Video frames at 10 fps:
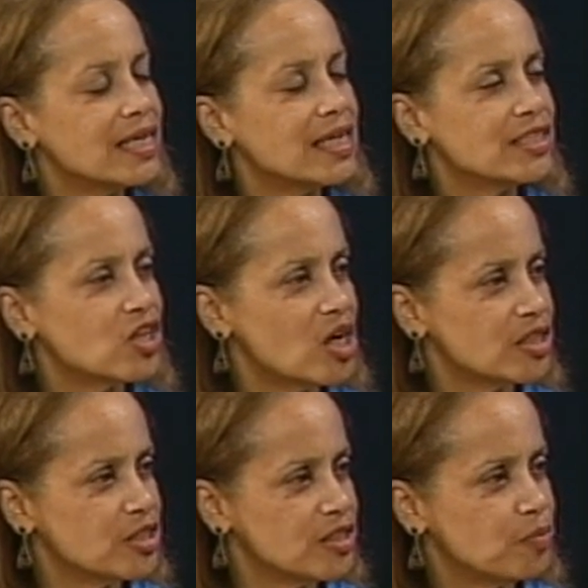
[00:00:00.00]
It's
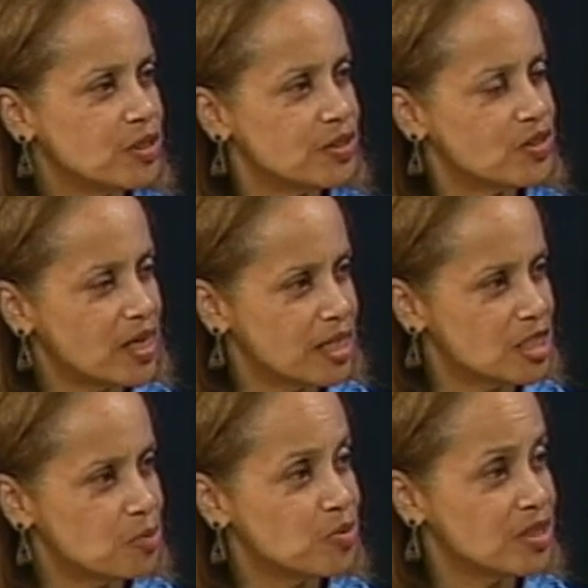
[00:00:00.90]
hard to say
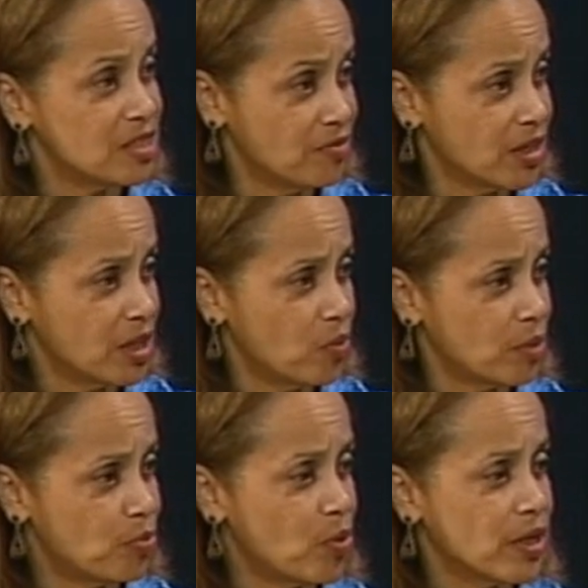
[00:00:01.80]
specifically
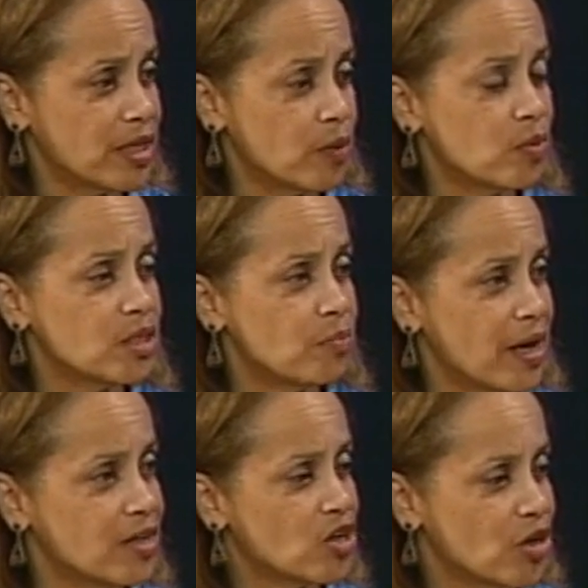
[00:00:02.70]
what point. It would
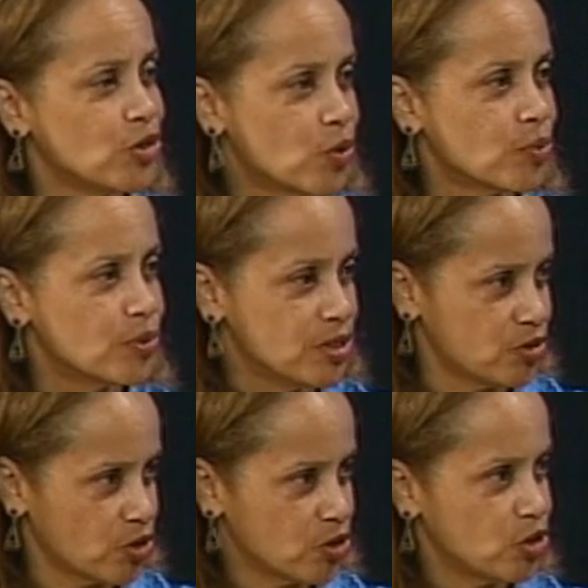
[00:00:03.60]
depend on your
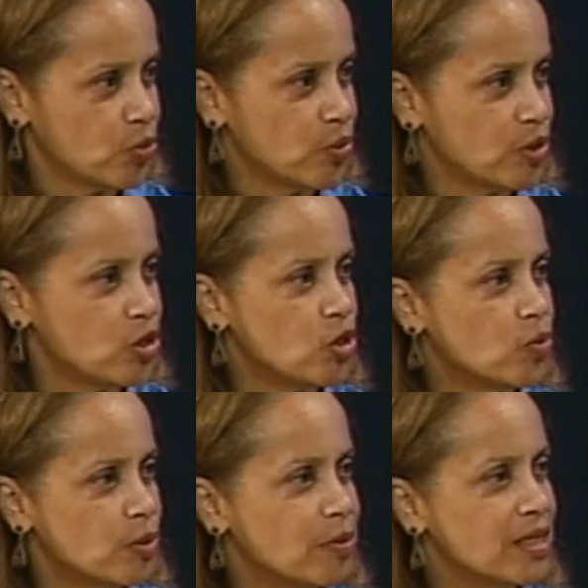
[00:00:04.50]
research. You
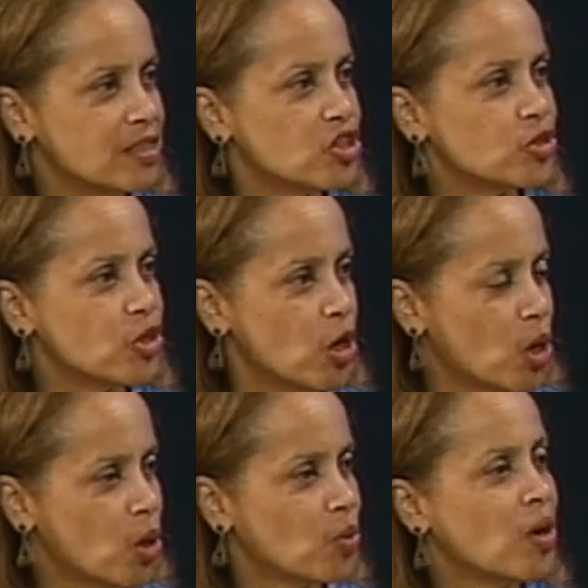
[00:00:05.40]
would begin to
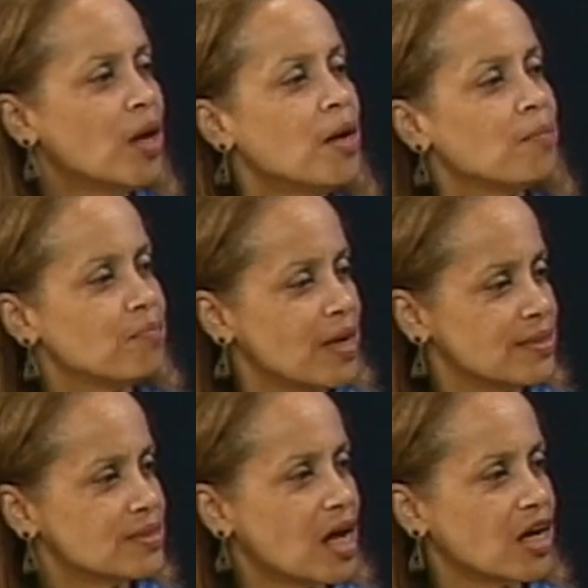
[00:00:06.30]
know
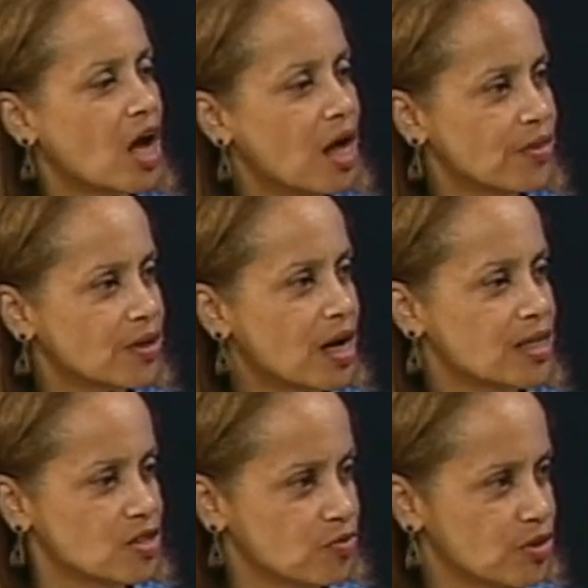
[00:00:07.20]
based on other
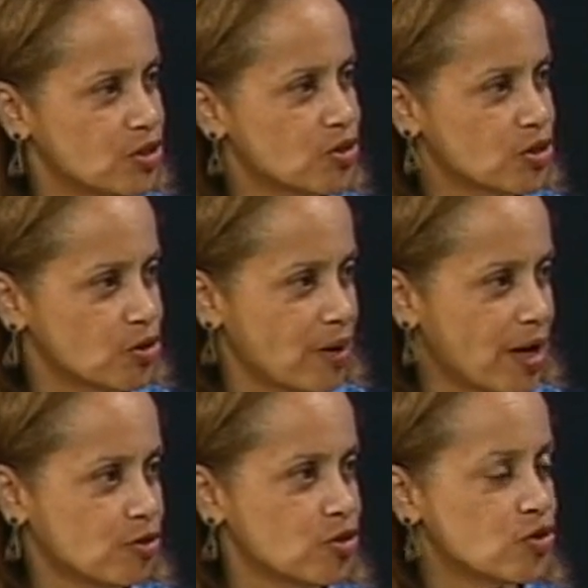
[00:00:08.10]
kinds of research
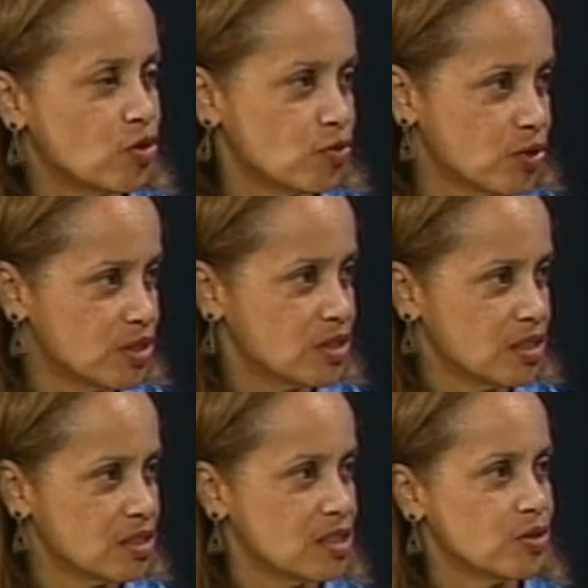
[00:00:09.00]
around you. So for
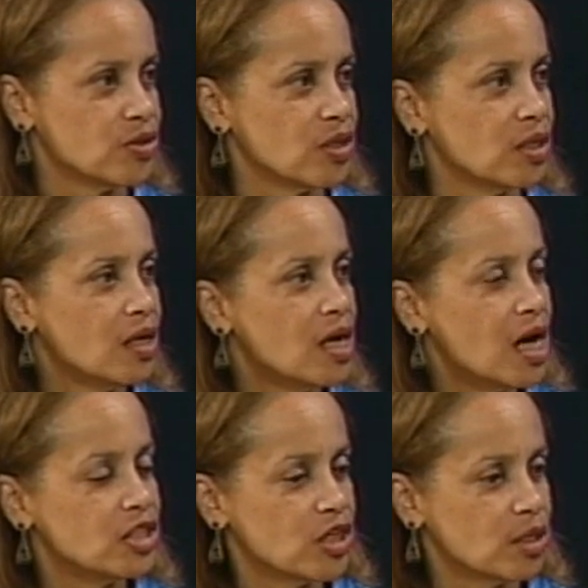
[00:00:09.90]
instance, there's a
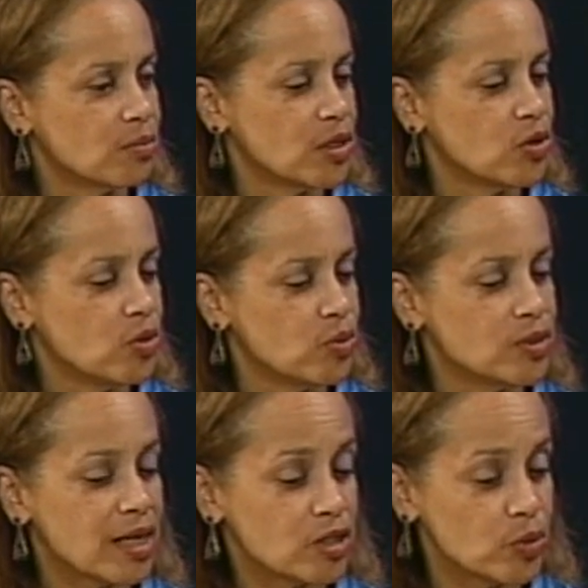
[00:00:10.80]
gentleman who
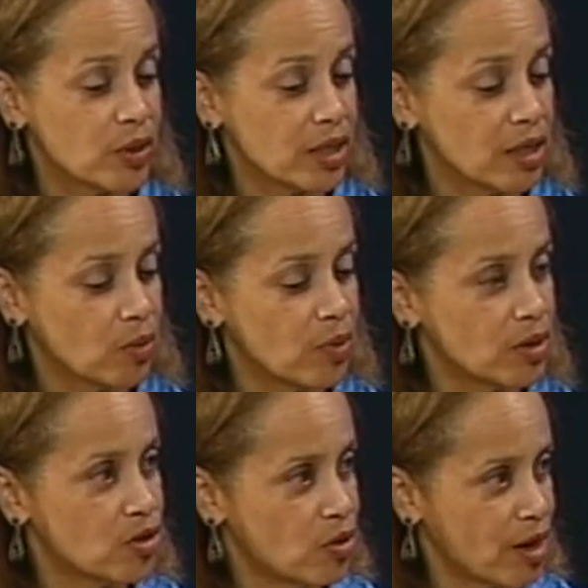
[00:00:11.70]
was actually a
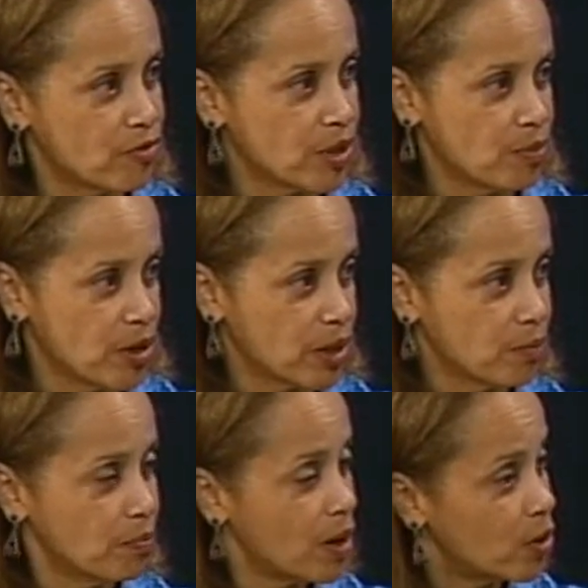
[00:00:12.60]
well-known
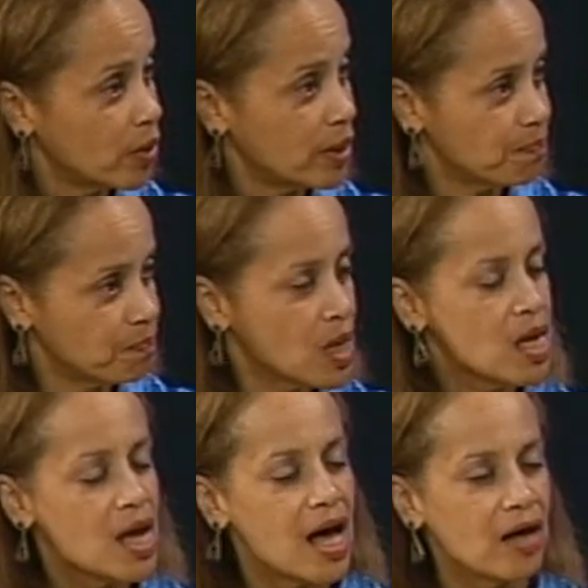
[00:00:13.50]
African-American poet,
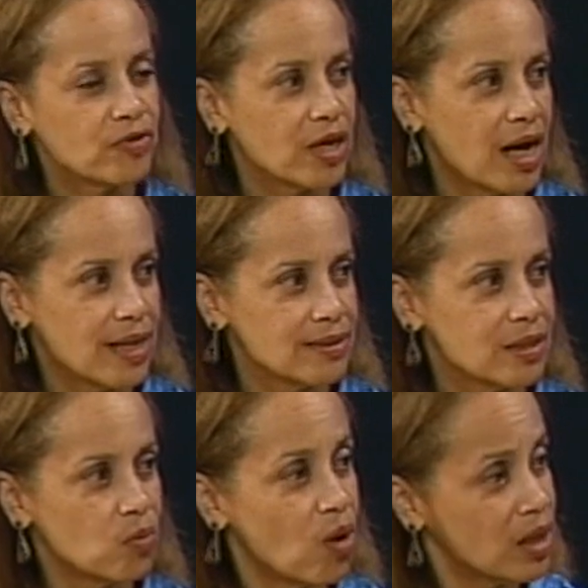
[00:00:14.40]
Alfred
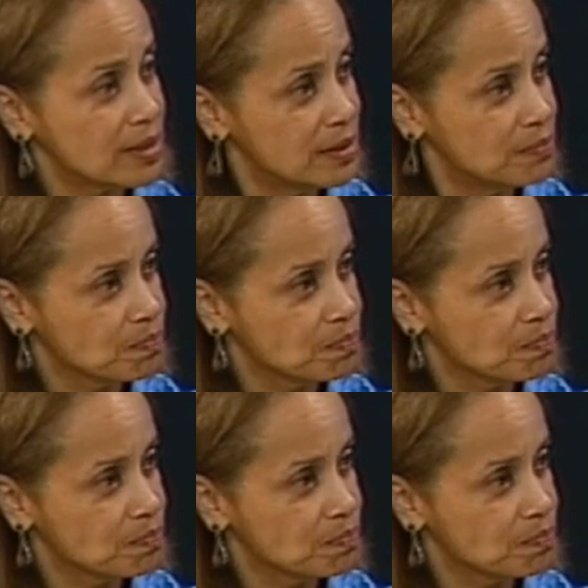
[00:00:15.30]
Isley Walden,